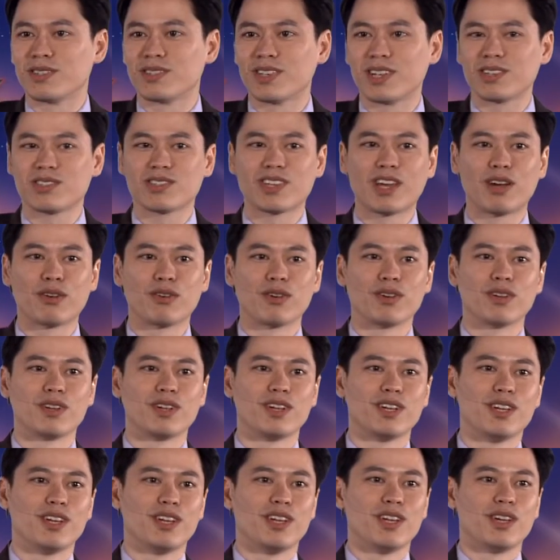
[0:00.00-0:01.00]
Does that sound
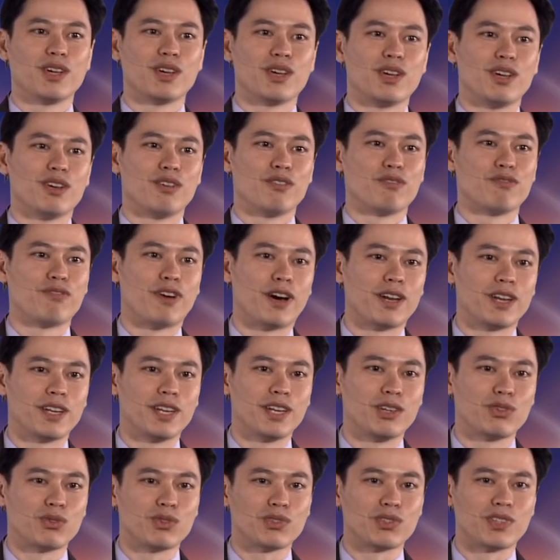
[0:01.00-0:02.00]
fun
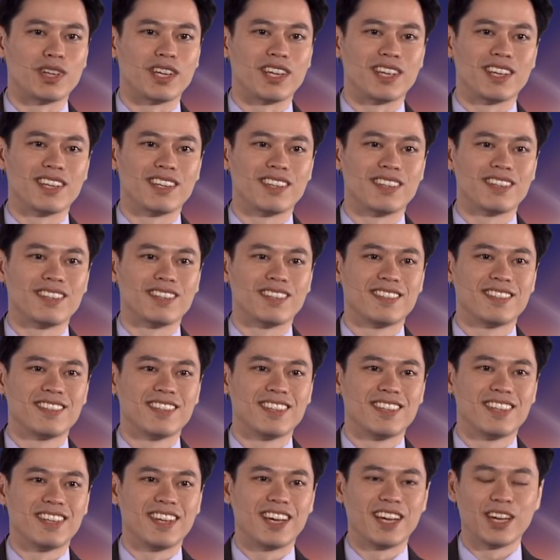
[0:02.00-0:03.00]
and interesting?
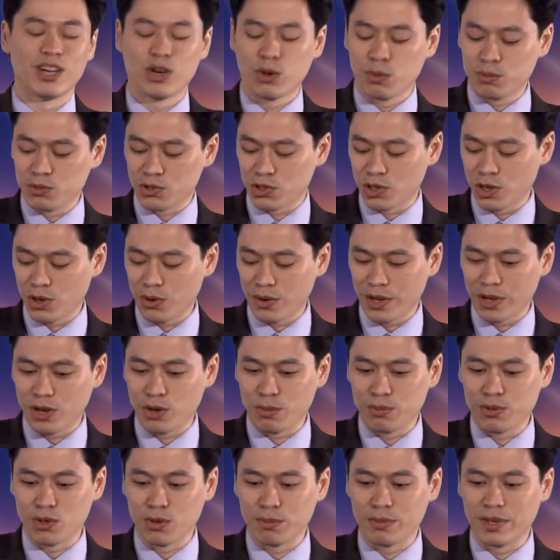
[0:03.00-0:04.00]
I hope so. I
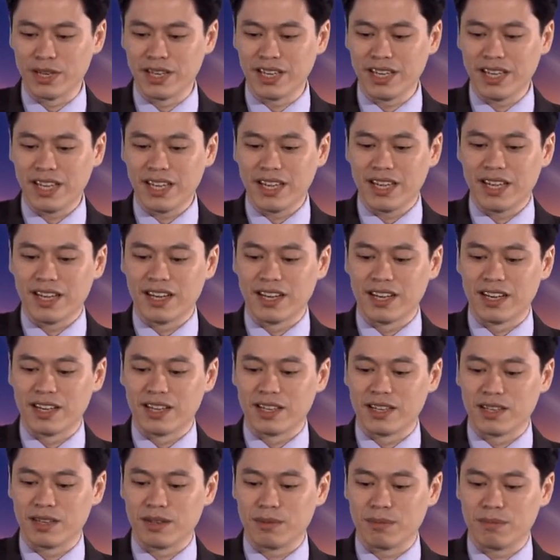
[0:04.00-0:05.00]
hope you'll be
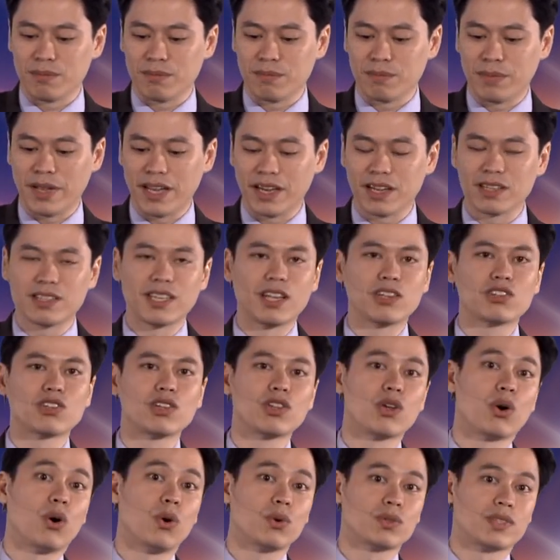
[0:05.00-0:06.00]
uh, paying
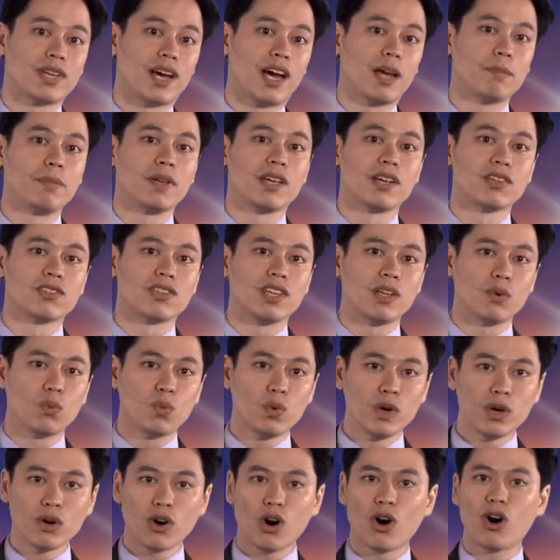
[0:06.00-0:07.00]
attention the whole time because it
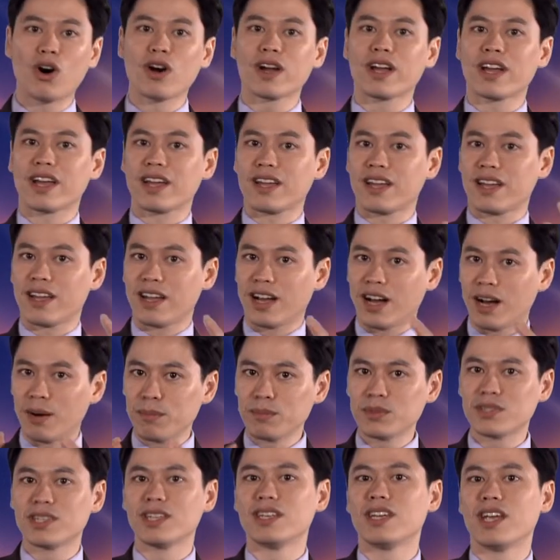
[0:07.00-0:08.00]
will all
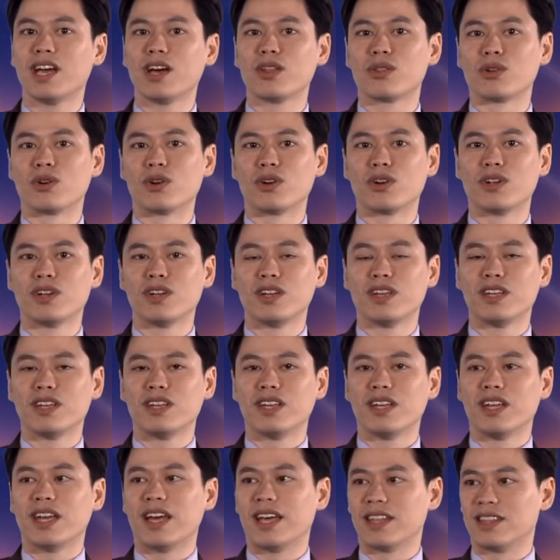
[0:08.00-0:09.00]
come together
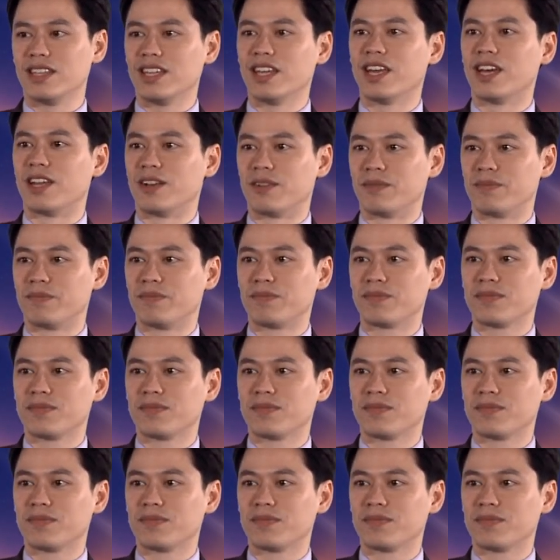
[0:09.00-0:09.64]
at the end.